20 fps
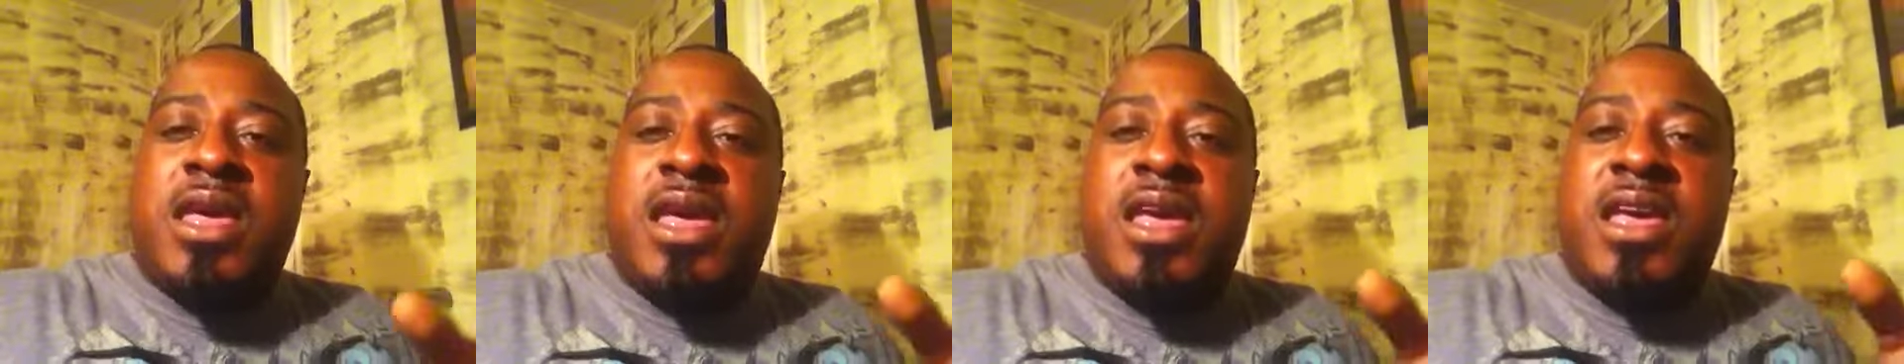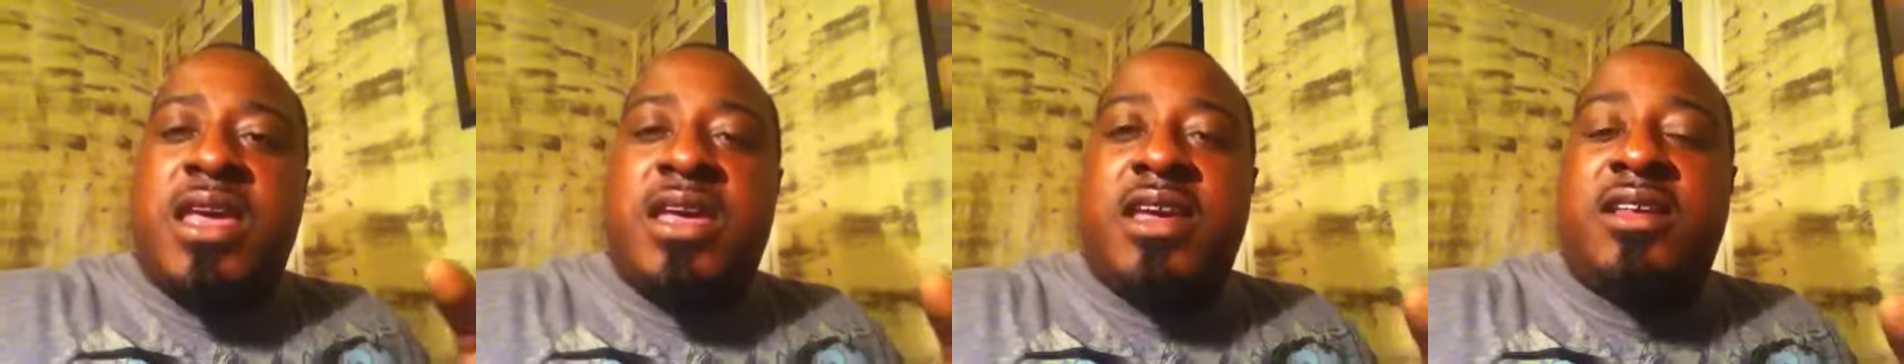
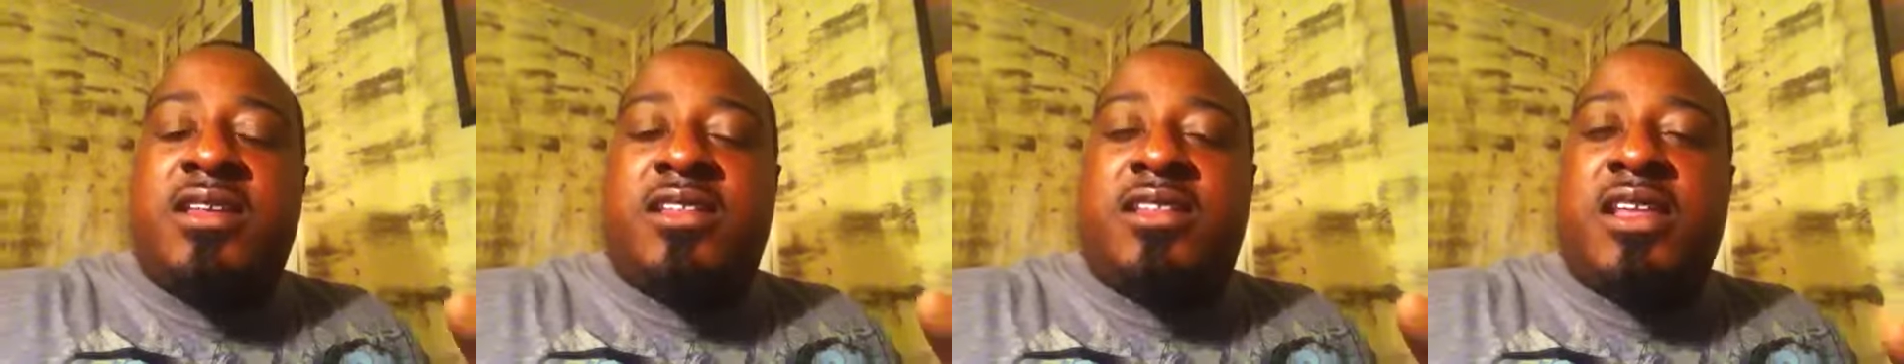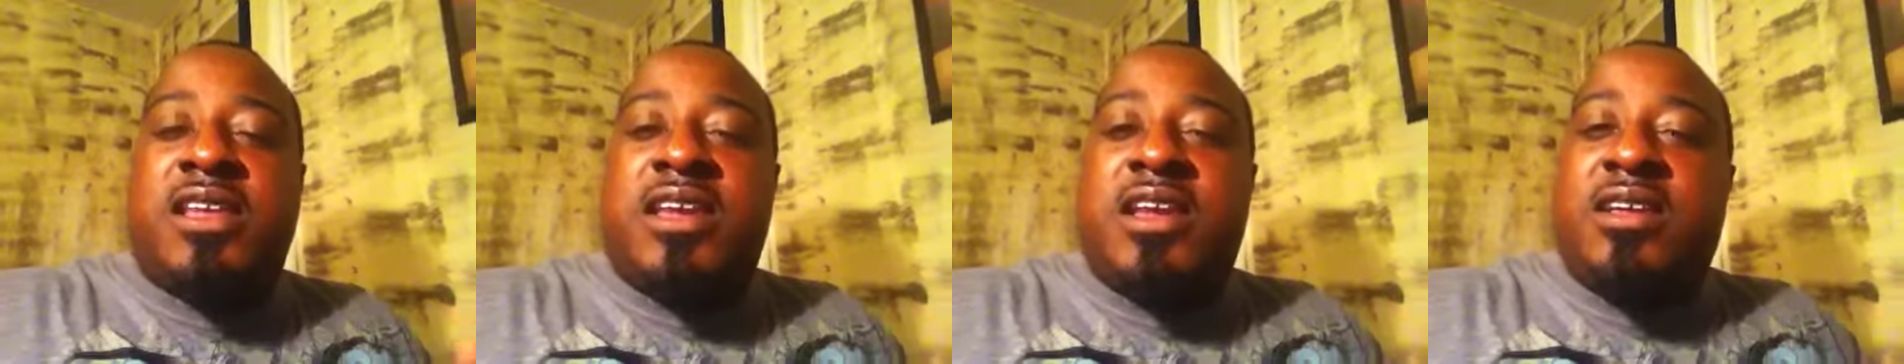And here's
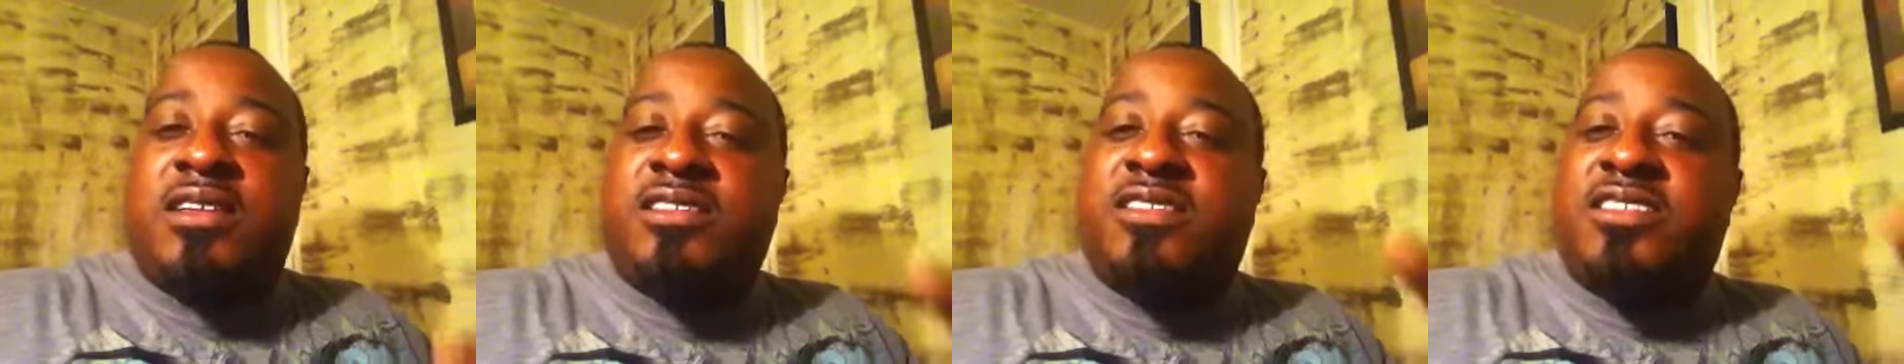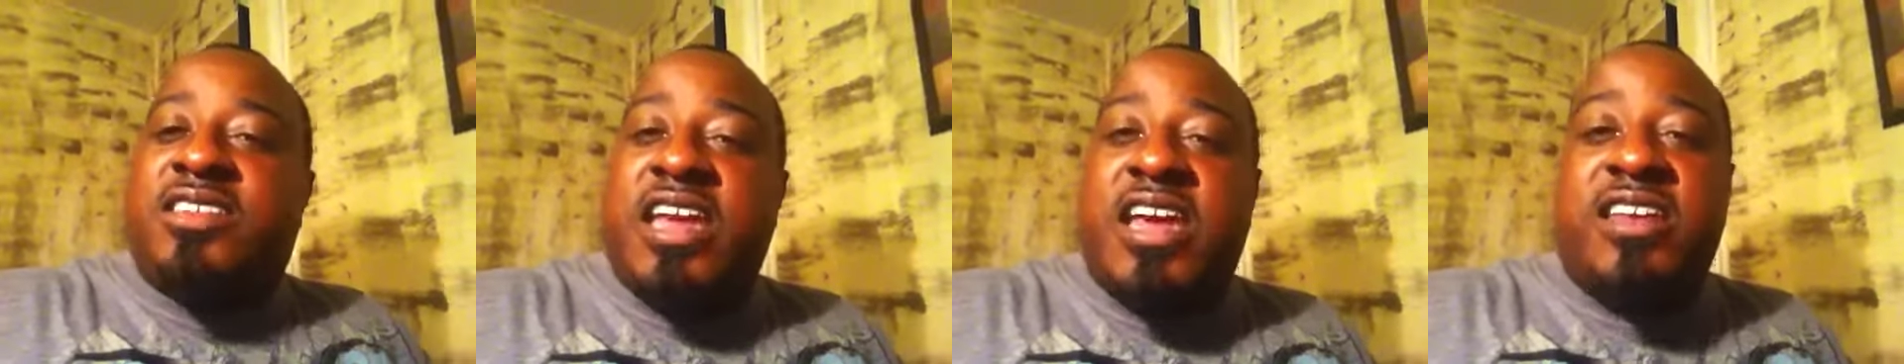the
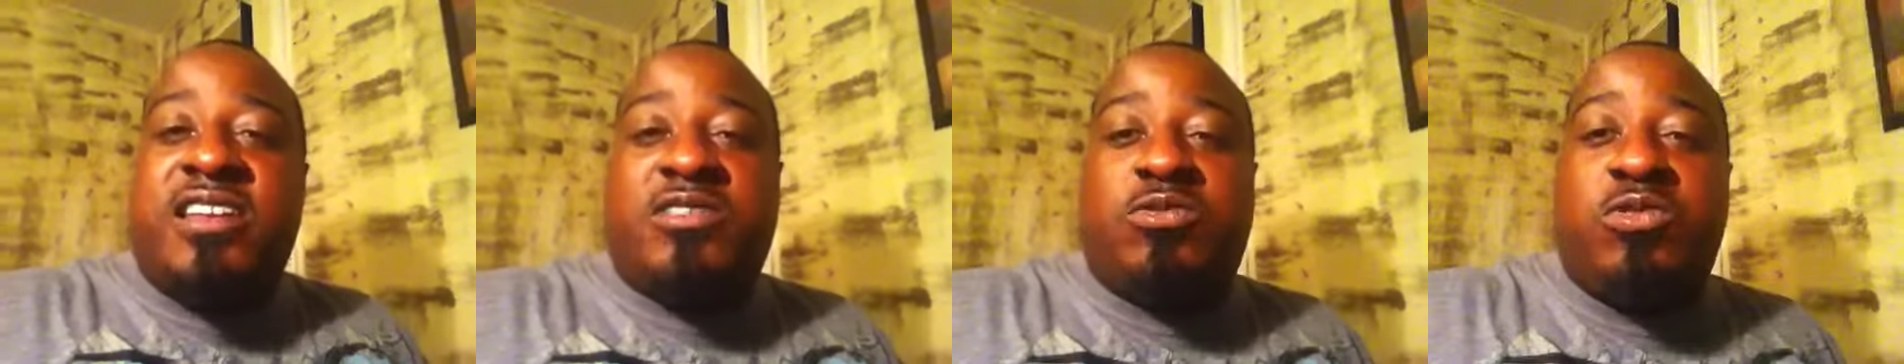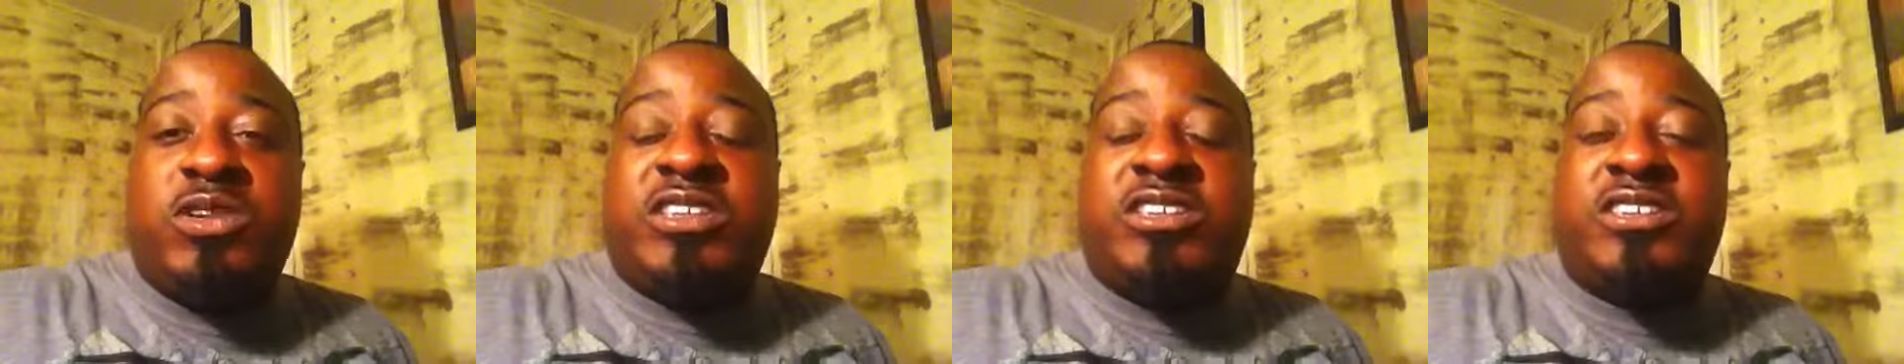thing. Share
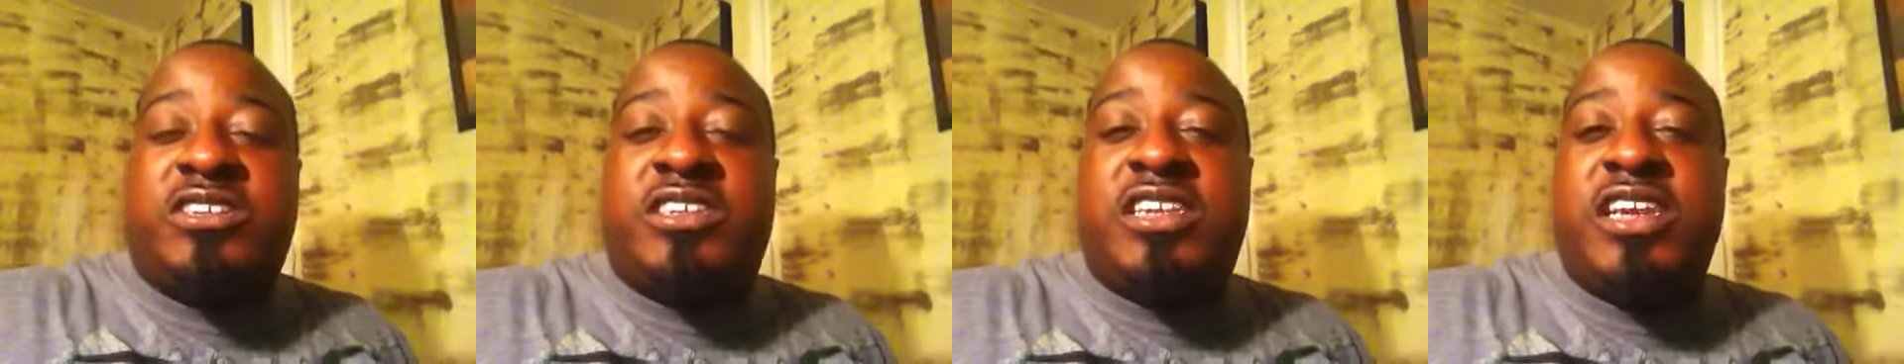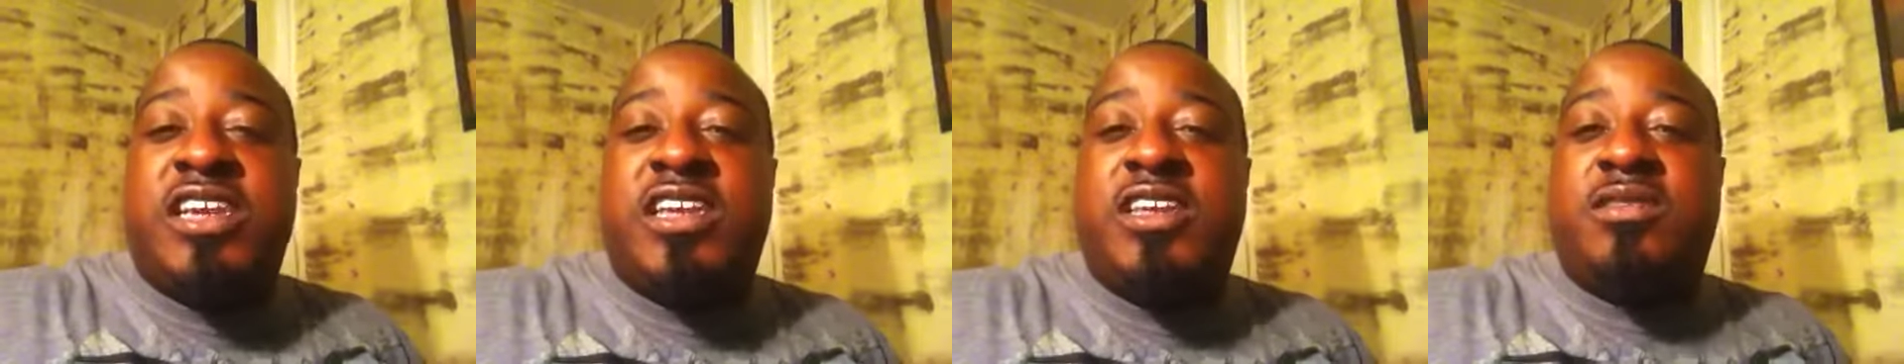this with your
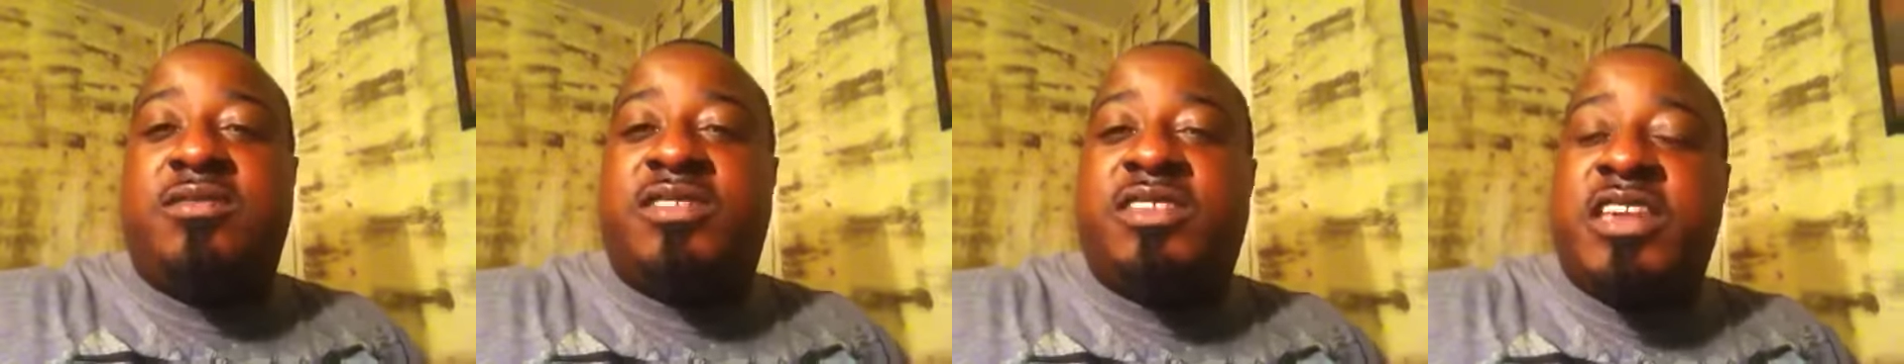team.